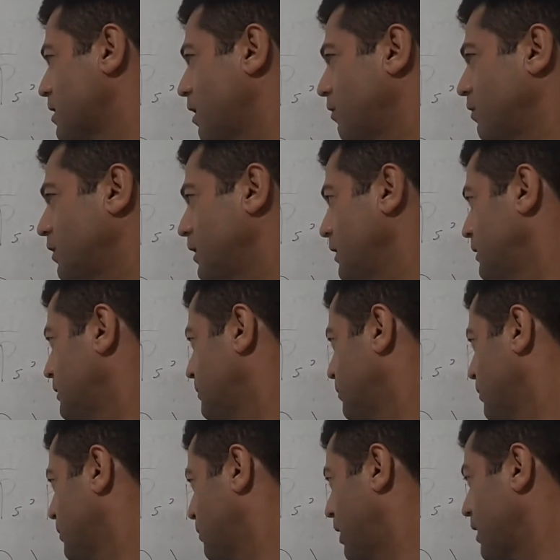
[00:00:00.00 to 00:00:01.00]
of
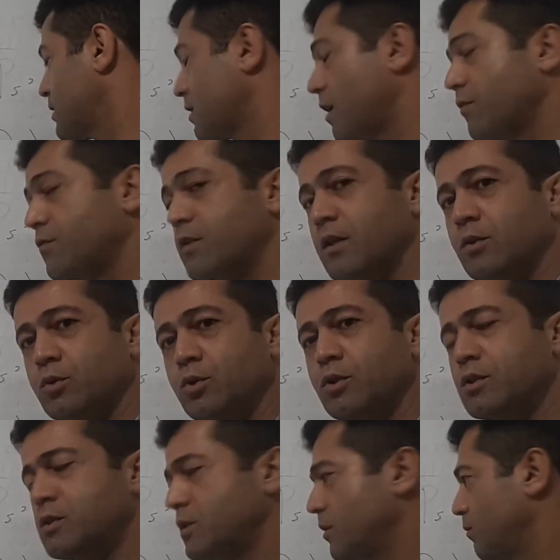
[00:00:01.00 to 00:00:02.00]
the
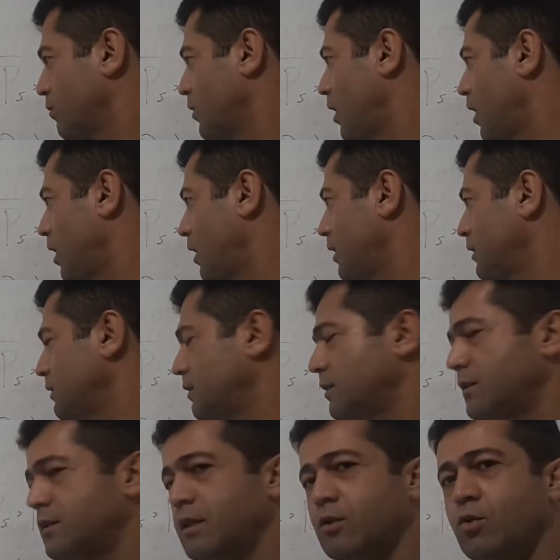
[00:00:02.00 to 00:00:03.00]
good
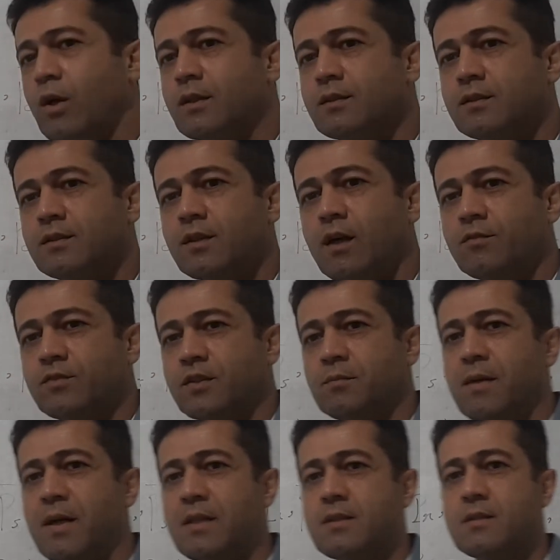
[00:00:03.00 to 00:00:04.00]
on the quantity of
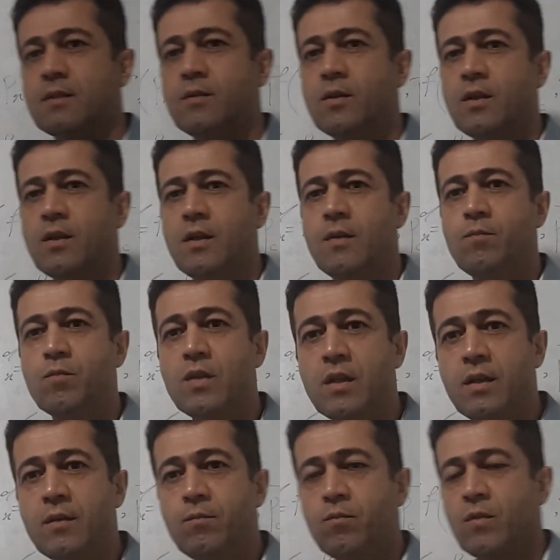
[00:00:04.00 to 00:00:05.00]
demand.
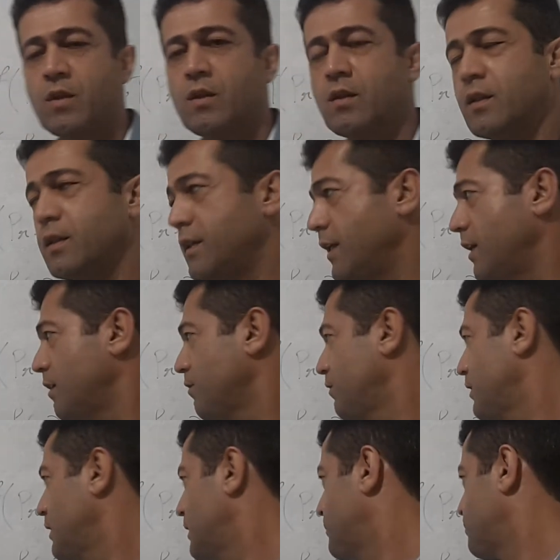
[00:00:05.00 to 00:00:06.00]
Here
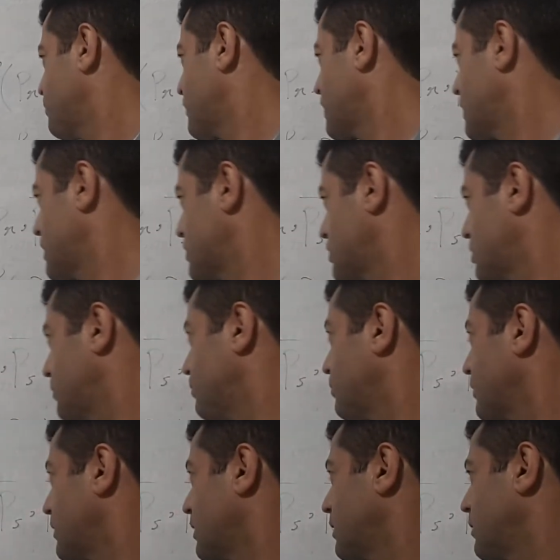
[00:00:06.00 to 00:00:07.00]
we can
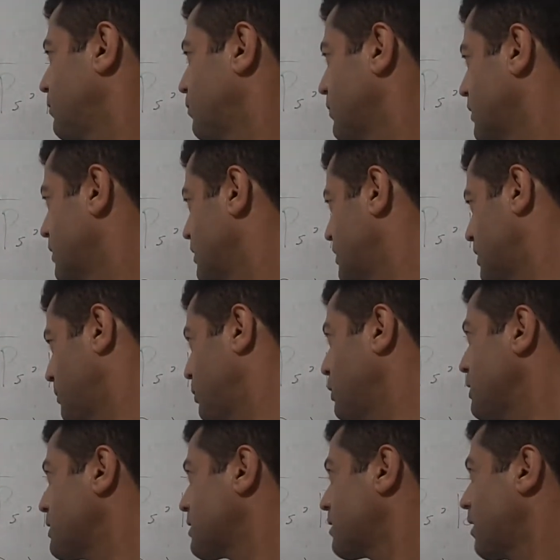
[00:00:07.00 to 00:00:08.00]

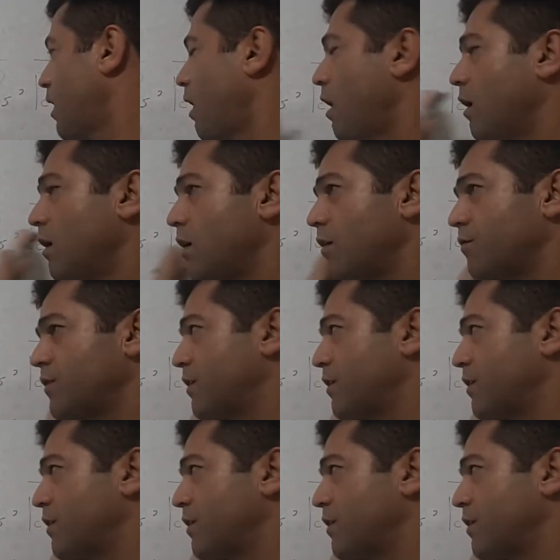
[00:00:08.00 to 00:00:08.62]
suppose all of